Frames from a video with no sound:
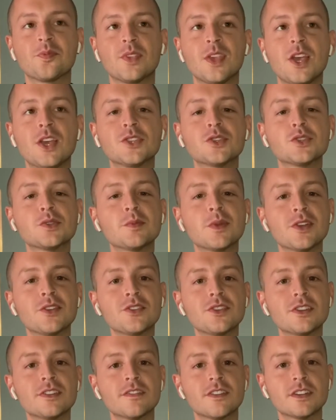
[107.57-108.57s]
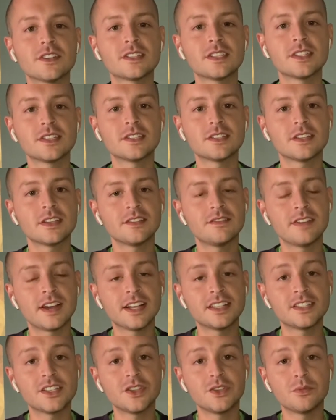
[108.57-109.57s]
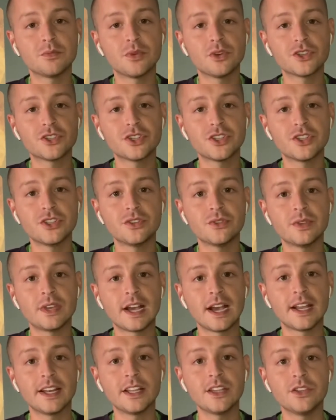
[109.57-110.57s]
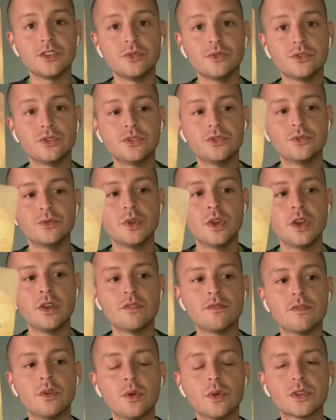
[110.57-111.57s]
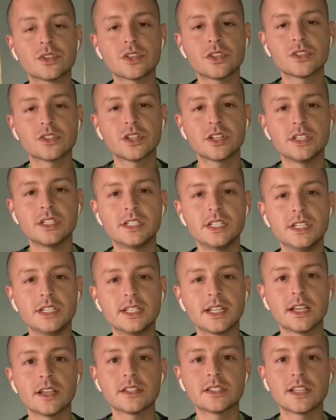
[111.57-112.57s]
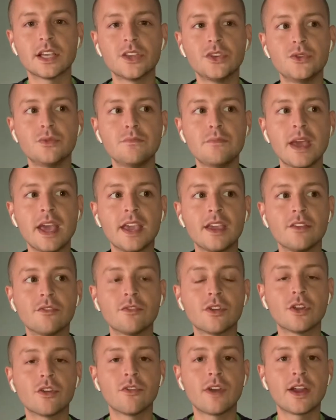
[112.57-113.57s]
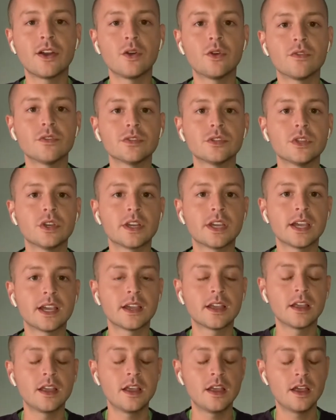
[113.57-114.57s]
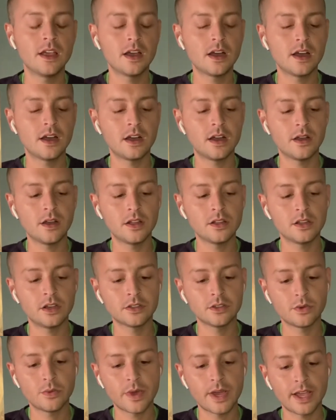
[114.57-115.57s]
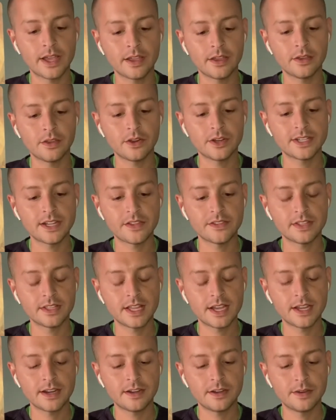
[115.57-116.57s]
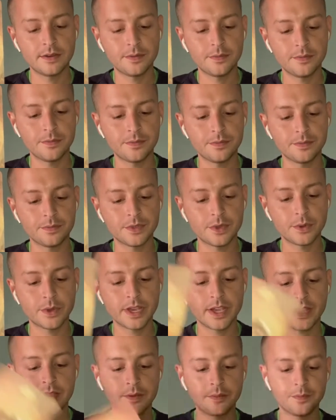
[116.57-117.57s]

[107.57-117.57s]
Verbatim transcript: so spirit in the universe is advising you, pushing you, guiding you to focus on certain details that you may regret overlooking uh, along the way or down the line. Okay.